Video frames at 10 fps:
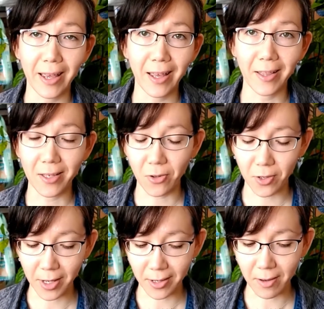hey, this
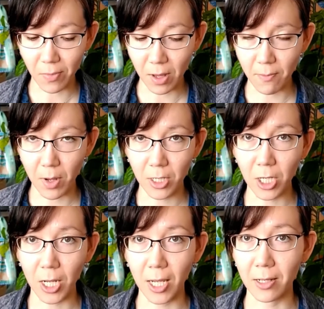looks like something
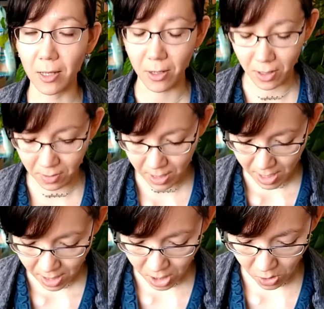munchy to
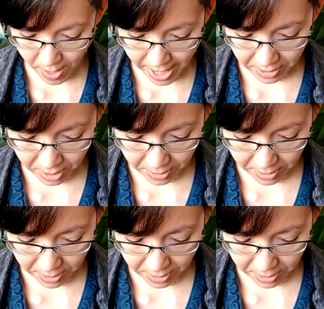go at.